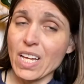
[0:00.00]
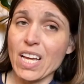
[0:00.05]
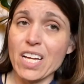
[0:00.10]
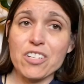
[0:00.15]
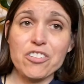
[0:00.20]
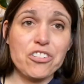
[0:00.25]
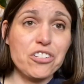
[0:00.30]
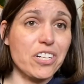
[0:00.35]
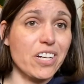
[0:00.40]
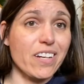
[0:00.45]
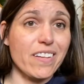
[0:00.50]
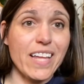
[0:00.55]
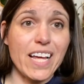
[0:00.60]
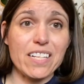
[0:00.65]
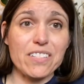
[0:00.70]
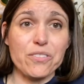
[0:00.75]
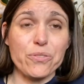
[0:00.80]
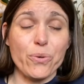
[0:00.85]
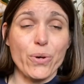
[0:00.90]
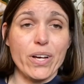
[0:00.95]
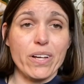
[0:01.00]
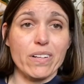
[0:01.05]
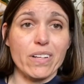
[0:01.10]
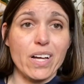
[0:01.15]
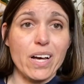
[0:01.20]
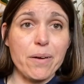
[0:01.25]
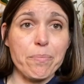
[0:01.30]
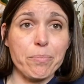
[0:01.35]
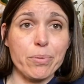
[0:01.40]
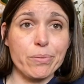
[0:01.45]
Chunk that soil
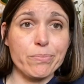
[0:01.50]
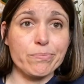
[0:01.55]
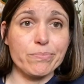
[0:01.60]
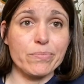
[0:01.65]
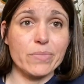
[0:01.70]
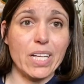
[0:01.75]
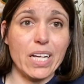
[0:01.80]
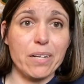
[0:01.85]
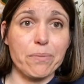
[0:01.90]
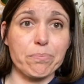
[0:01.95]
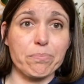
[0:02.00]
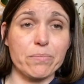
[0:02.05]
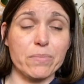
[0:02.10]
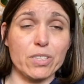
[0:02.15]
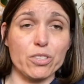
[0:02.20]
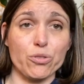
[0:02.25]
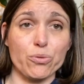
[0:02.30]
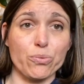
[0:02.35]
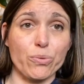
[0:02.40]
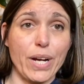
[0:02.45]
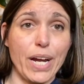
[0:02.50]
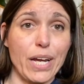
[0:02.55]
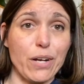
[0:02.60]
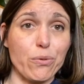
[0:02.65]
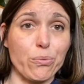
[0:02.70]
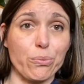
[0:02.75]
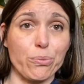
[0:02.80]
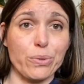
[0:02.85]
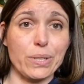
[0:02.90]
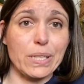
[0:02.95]
up, let them drain
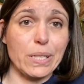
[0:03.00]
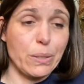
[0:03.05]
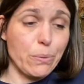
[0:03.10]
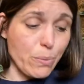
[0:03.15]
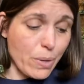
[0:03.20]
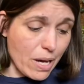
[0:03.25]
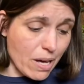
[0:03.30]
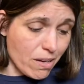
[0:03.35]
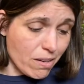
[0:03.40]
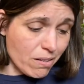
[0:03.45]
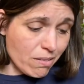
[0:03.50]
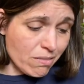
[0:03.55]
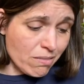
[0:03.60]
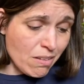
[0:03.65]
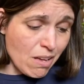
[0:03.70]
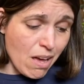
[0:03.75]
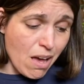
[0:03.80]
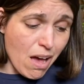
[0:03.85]
really well.